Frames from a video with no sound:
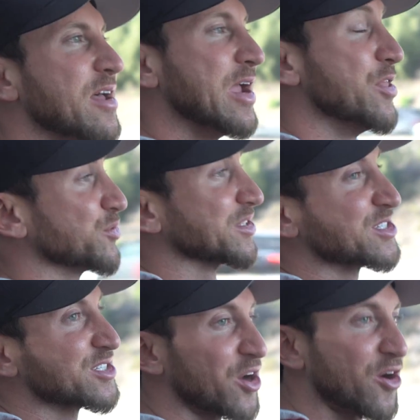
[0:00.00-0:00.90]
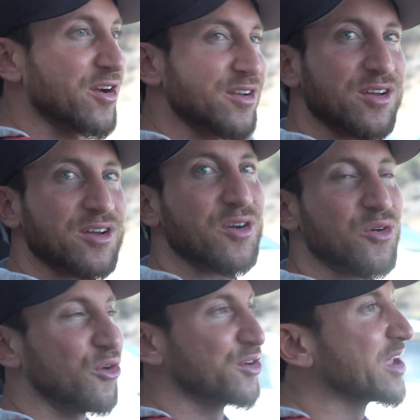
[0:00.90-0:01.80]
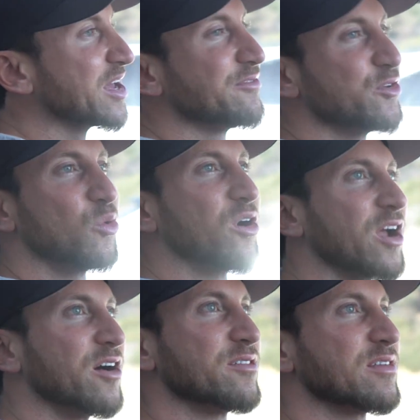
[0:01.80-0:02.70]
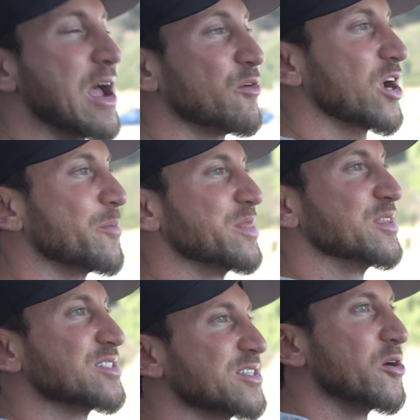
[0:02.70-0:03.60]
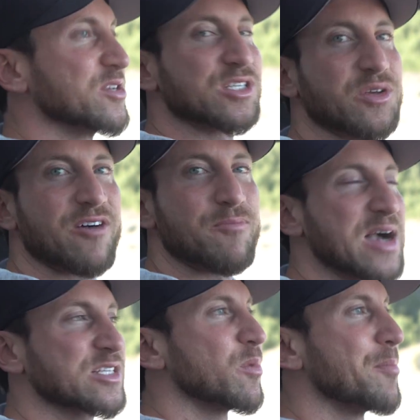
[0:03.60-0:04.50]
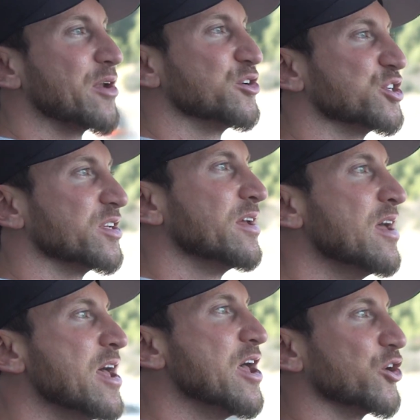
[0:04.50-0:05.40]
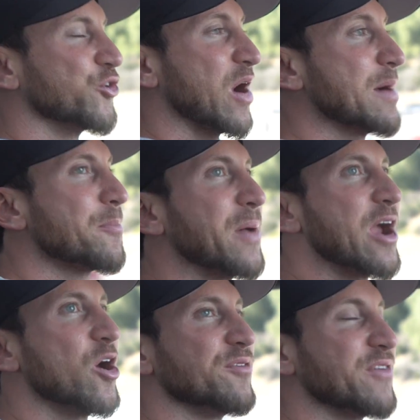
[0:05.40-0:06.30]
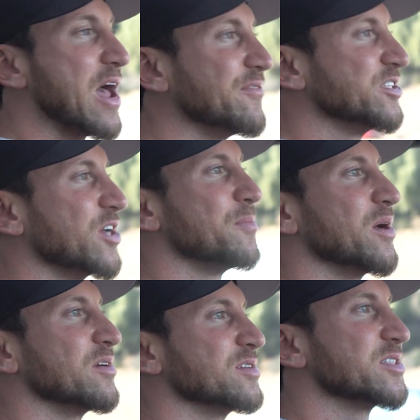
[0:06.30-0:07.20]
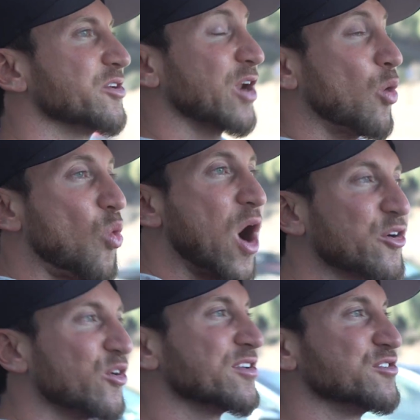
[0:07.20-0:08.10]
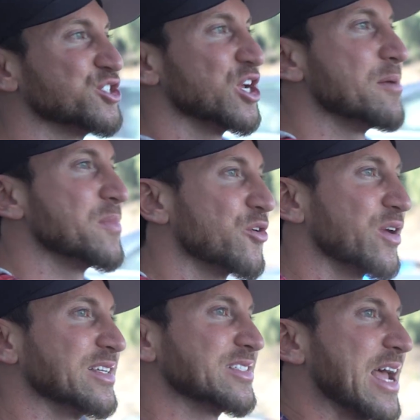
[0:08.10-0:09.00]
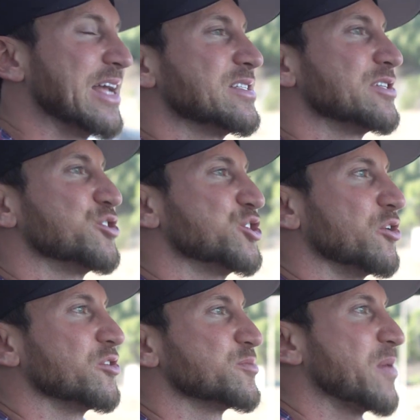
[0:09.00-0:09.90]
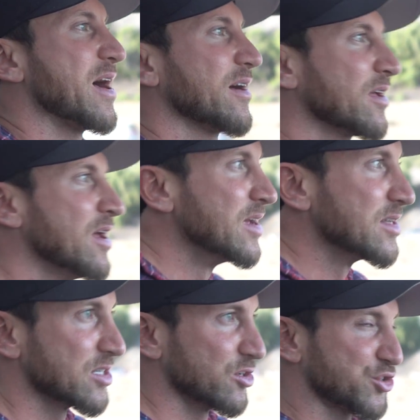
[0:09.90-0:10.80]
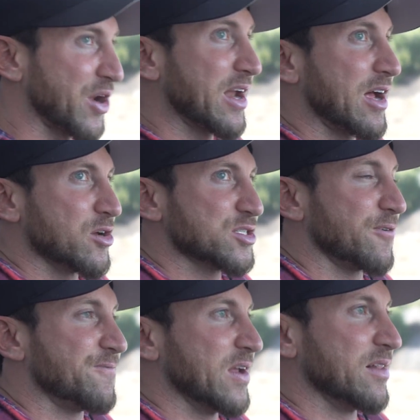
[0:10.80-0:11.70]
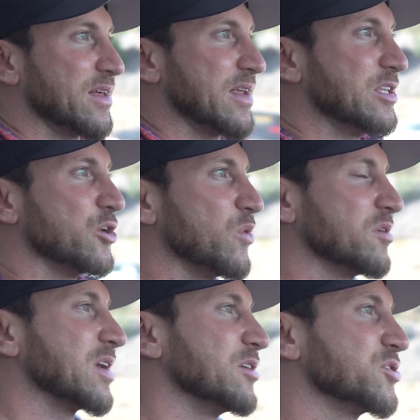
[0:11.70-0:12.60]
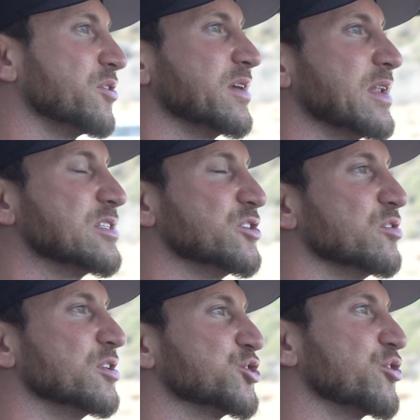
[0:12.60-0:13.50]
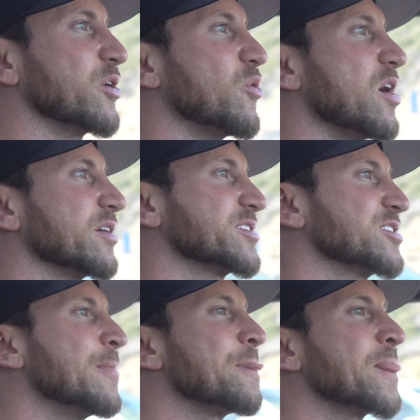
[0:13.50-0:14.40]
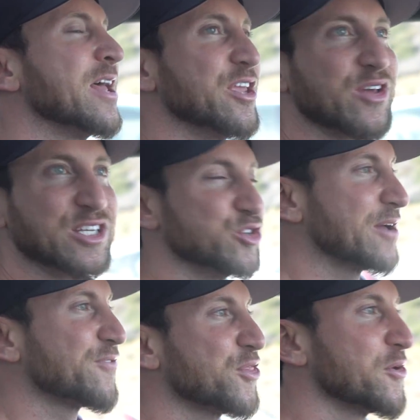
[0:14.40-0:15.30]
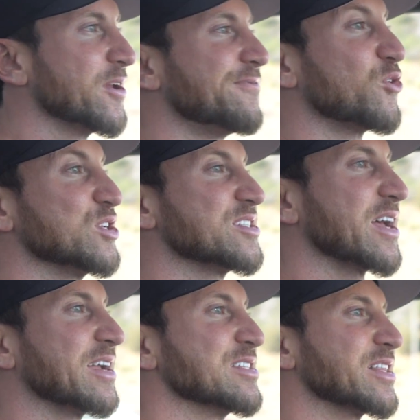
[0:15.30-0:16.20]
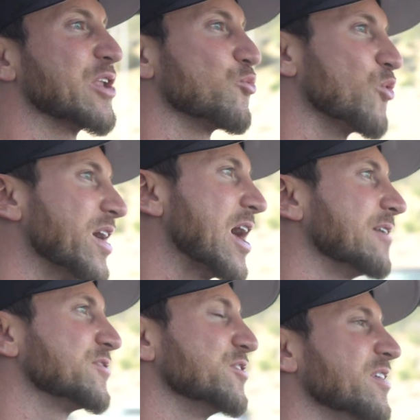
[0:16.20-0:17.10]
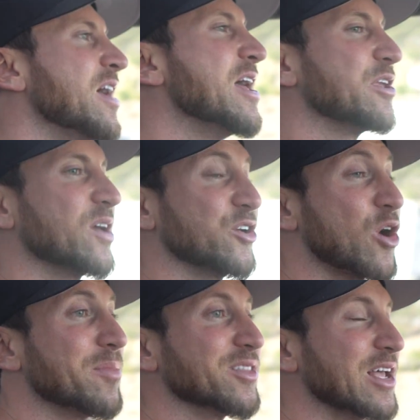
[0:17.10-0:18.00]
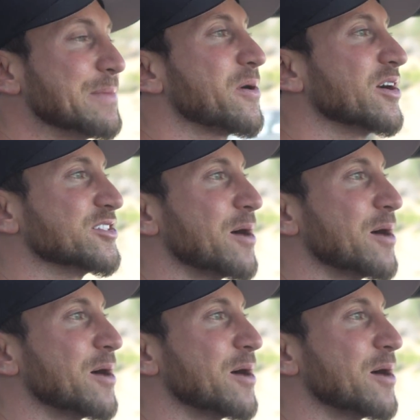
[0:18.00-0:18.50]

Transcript: either at the start or the end of your workout, I recommend the start so you have maximum energy, grab a pair of heavy dumbbells. You're gonna walk around your gym, you're gonna tense your shoulders back. So try to also feel it in your rear deltoid as you do the shrug walks. You're gonna do that for 30 to 40 seconds, and then right after, you're gonna grab a light pair of